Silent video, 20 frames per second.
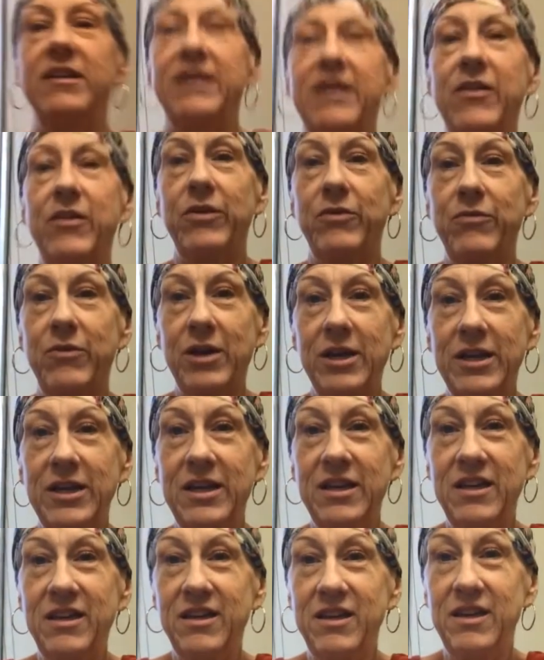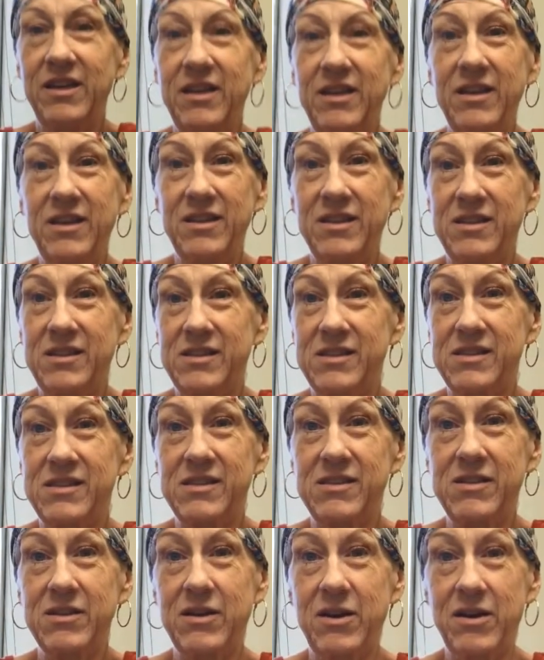Down in Waikiki, it's
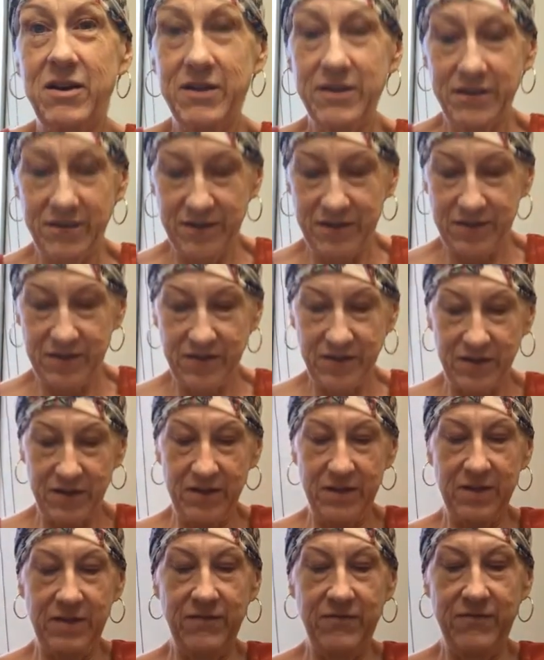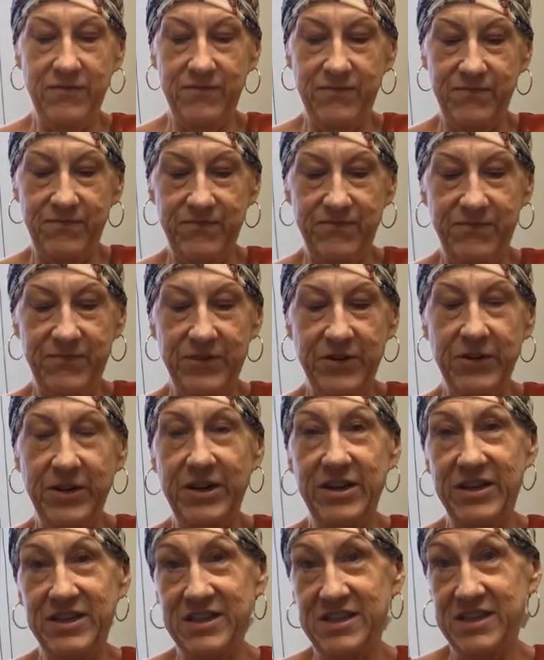not a very
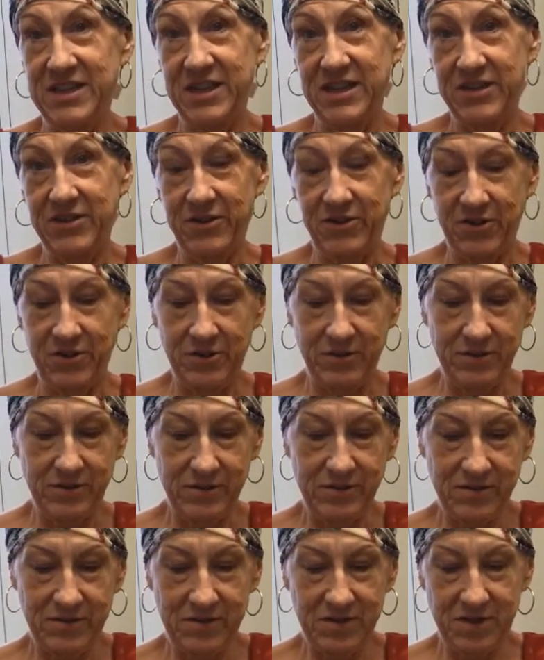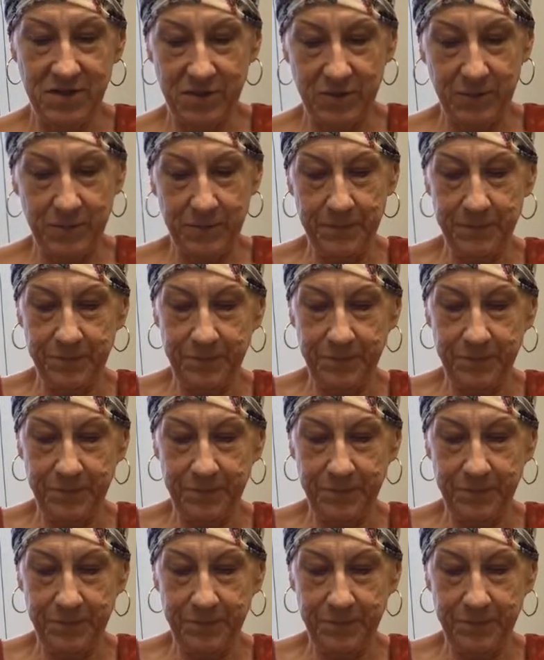nice day at all. So